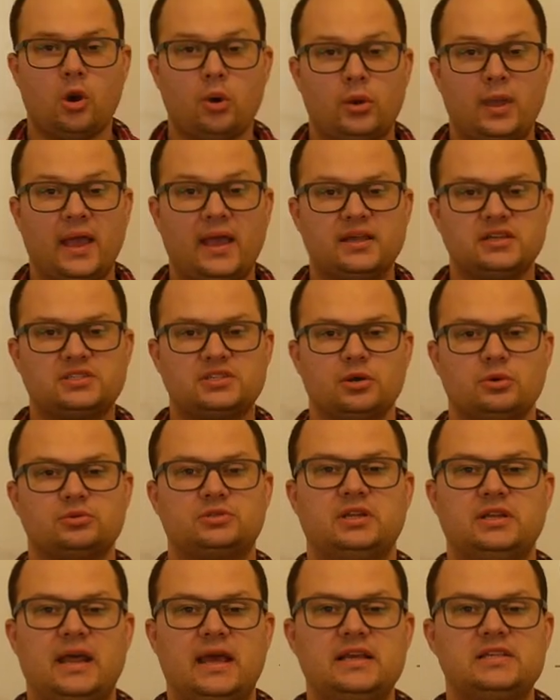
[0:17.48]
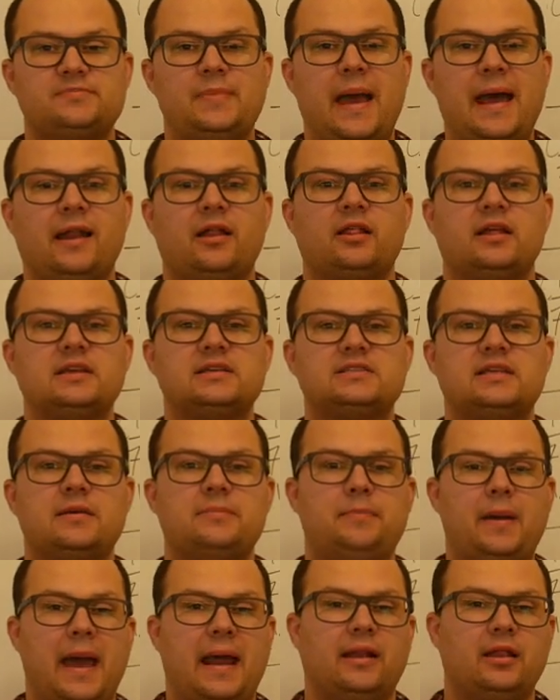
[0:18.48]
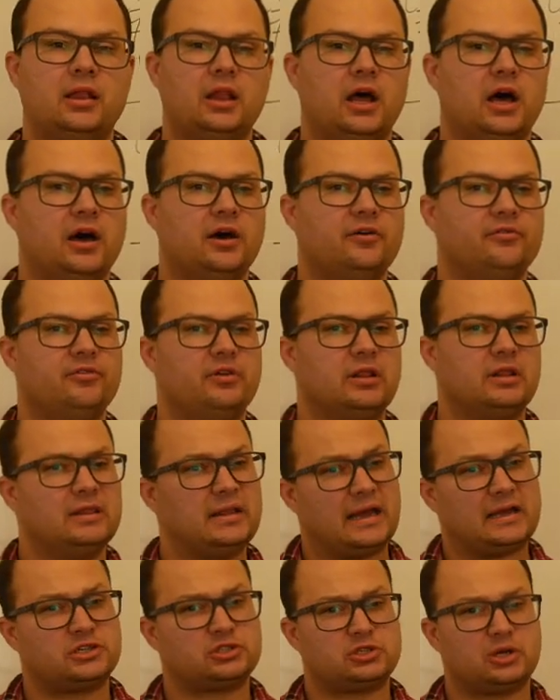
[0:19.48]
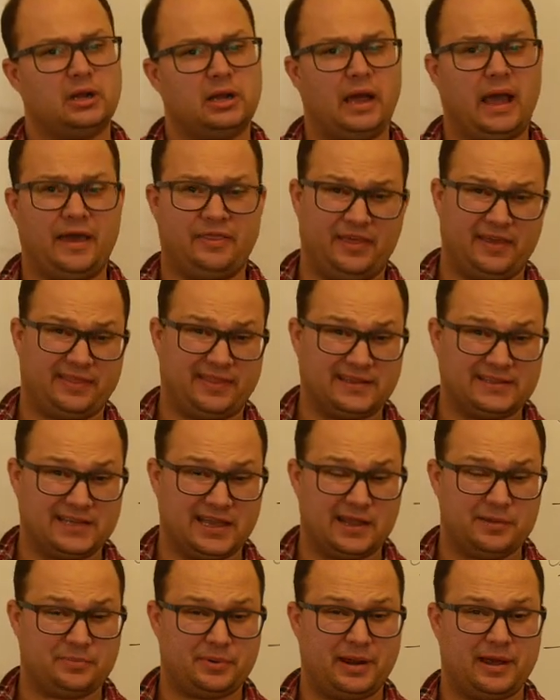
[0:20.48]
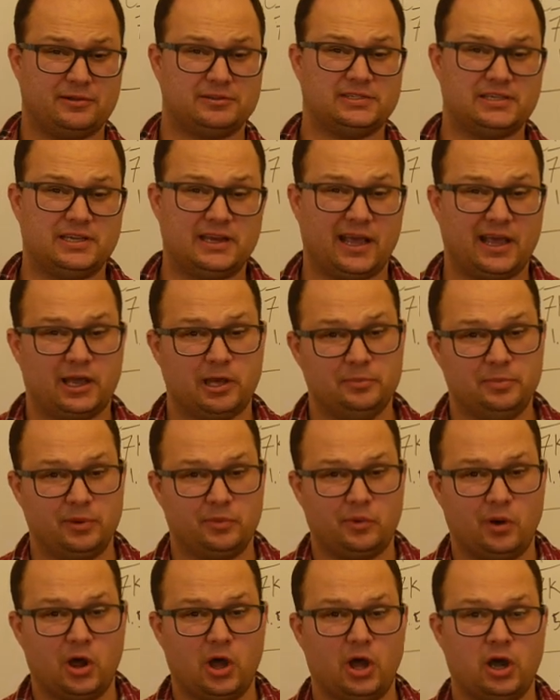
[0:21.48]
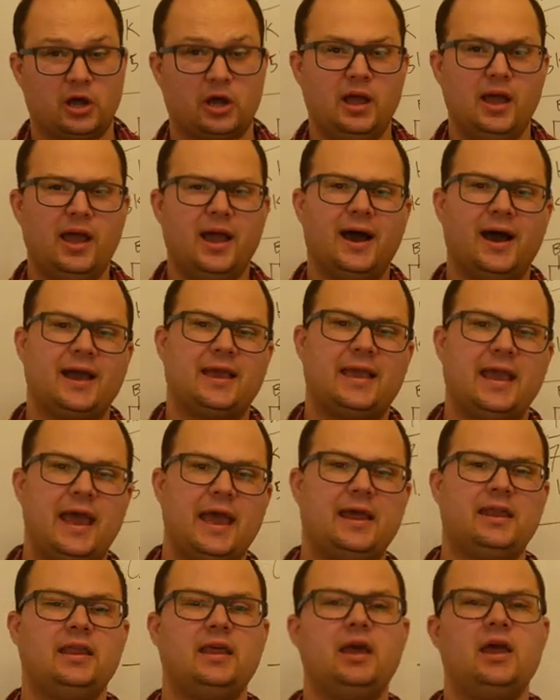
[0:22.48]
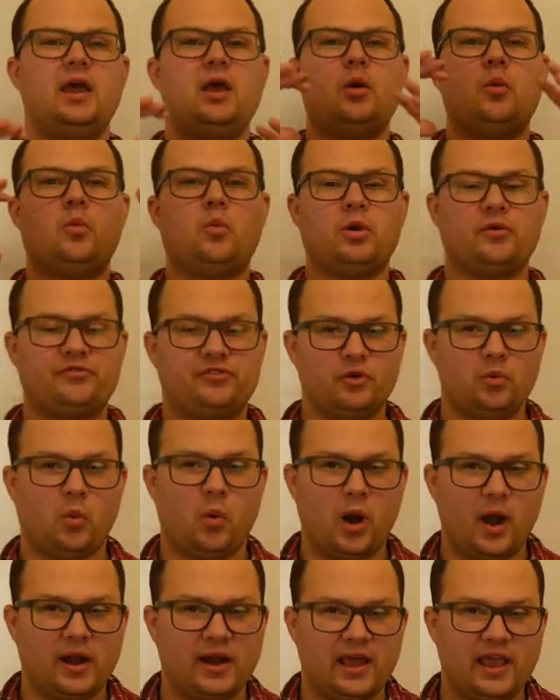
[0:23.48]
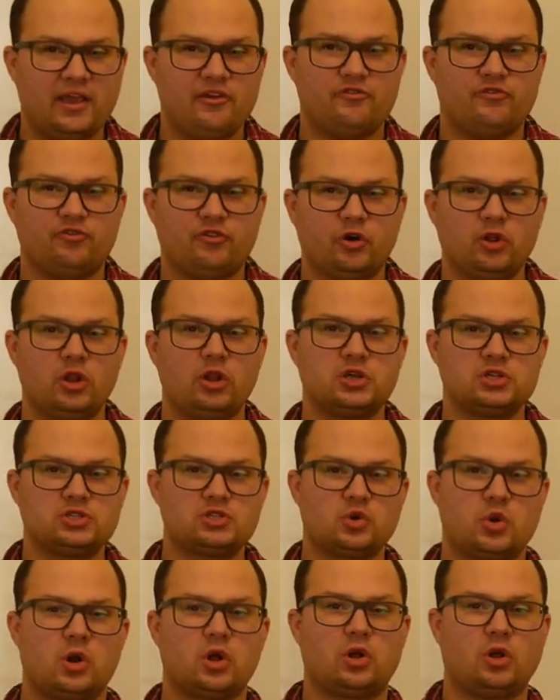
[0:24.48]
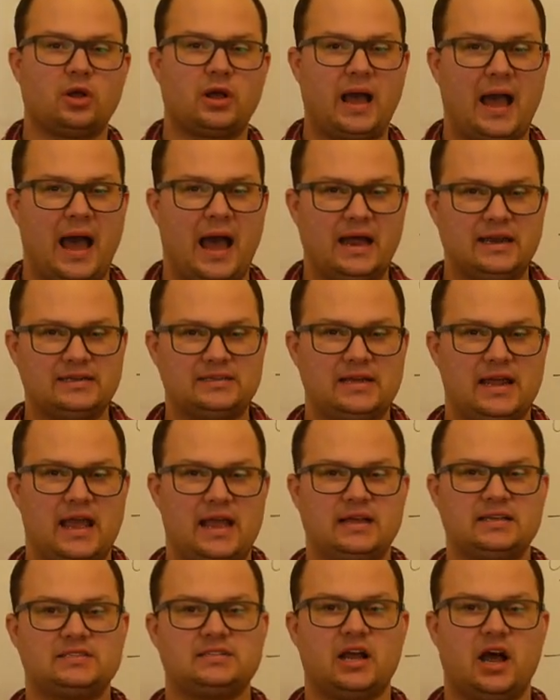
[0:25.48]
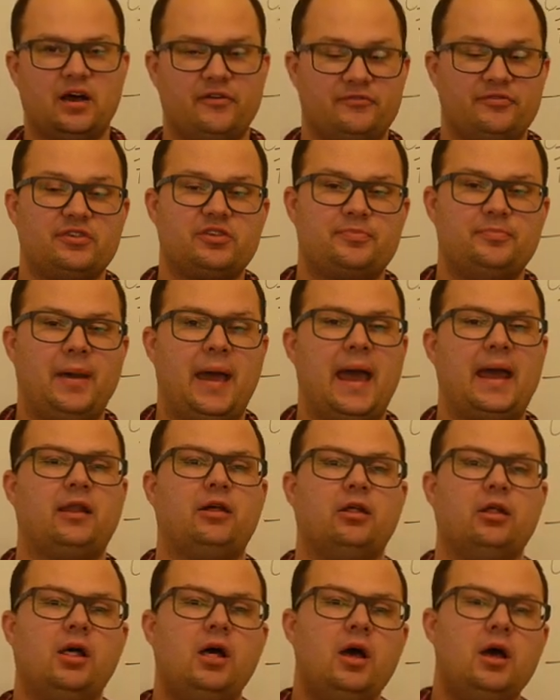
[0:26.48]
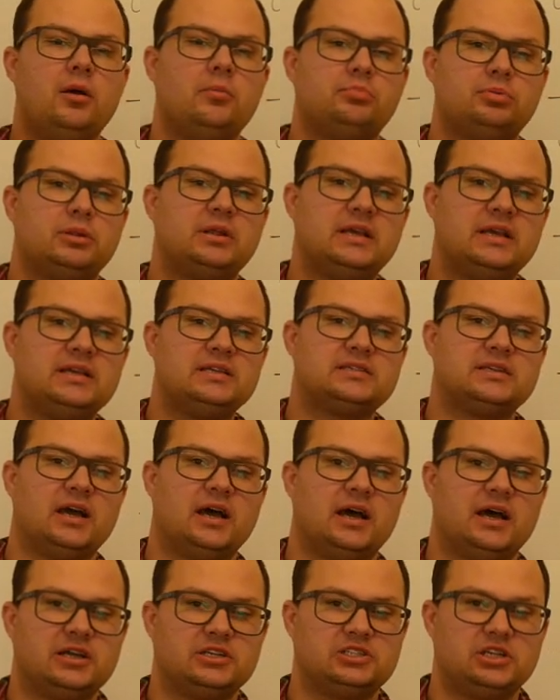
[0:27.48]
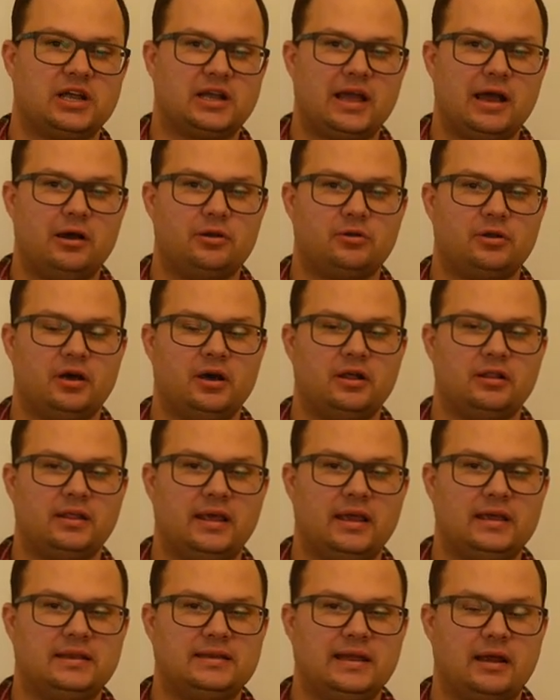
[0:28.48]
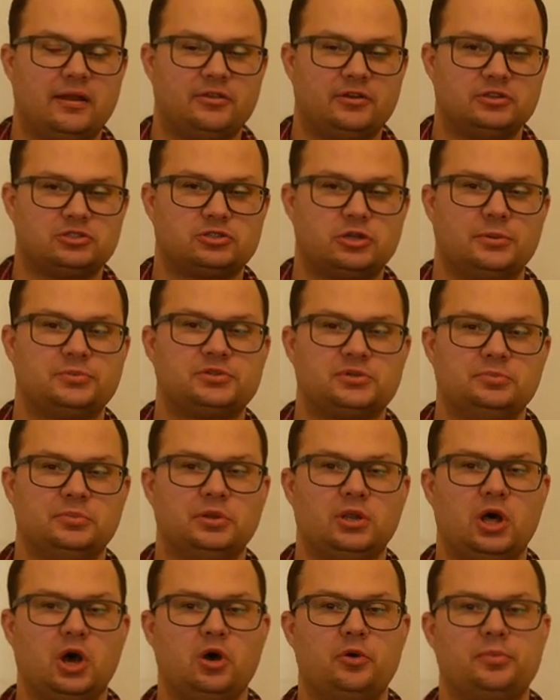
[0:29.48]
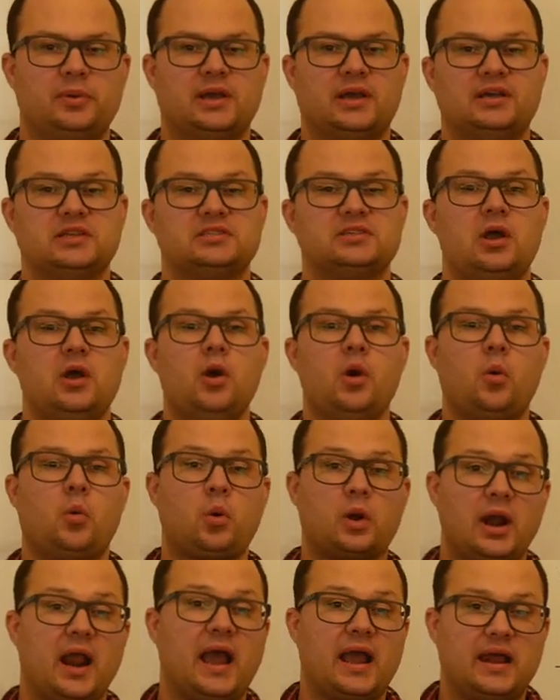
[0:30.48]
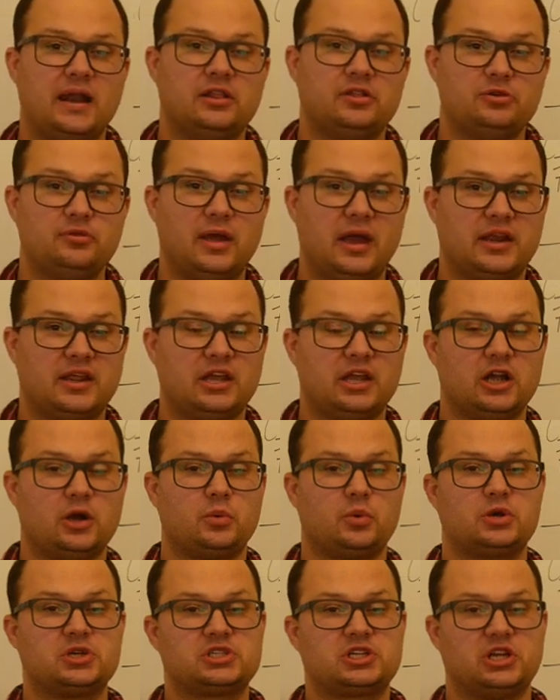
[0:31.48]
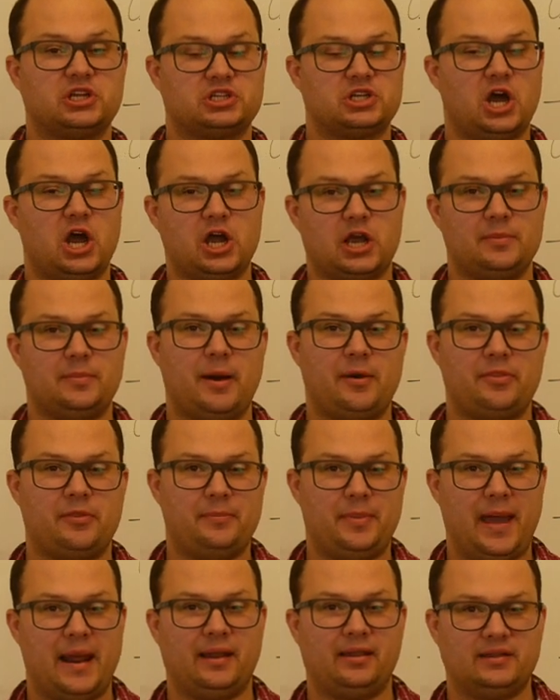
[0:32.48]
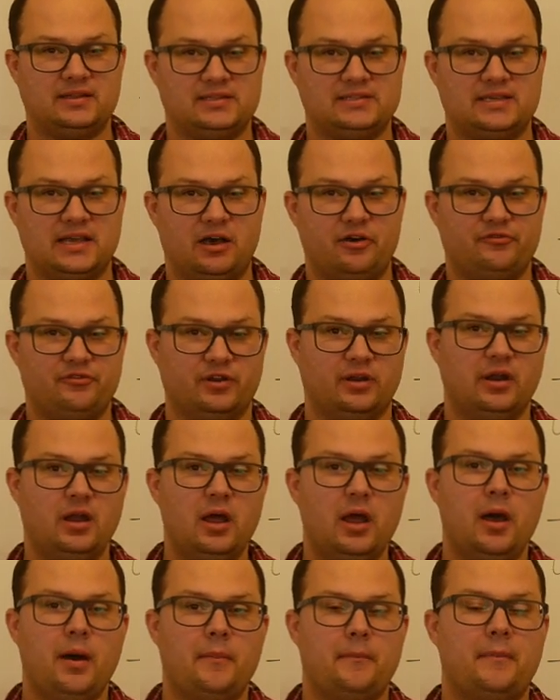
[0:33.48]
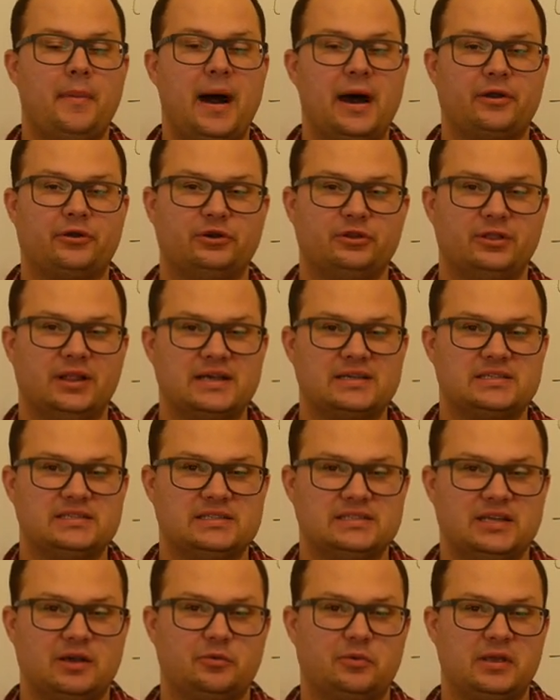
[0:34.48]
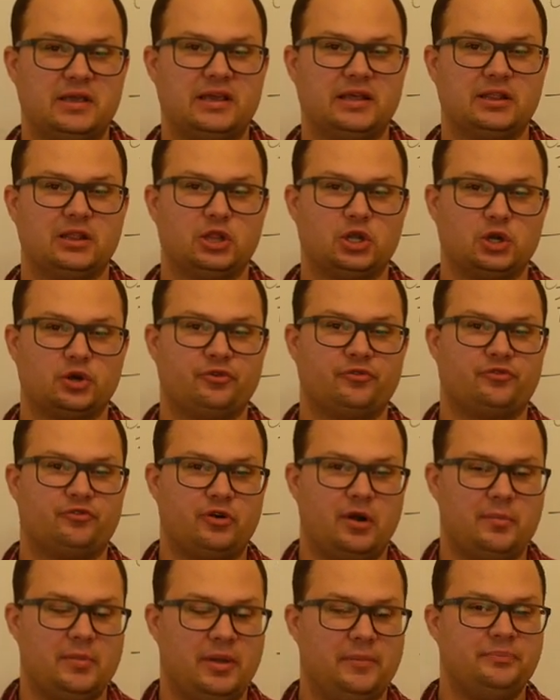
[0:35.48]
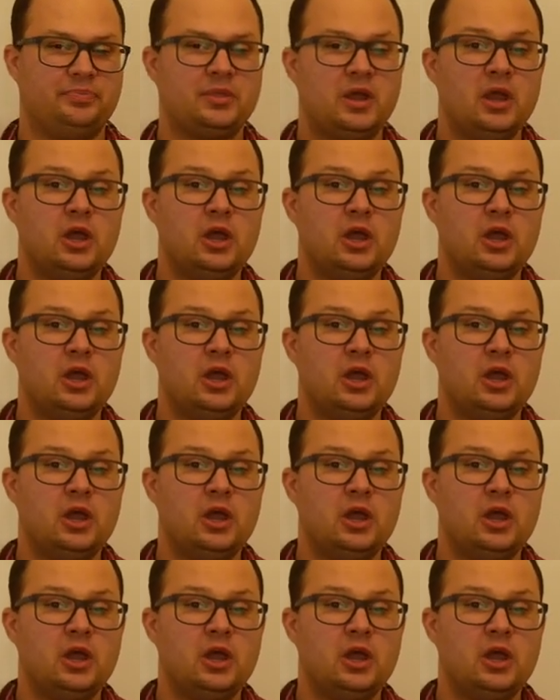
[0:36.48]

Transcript: Okay, so today's battle is the Battle of Leuctra. I think that's how you pronounce it. I could be wrong. Again, if you want a full historical context of this battle, please check out a link down in the description below, because we're not going to do that here. We're just going to talk about the battle itself and modern lessons that we can learn from it.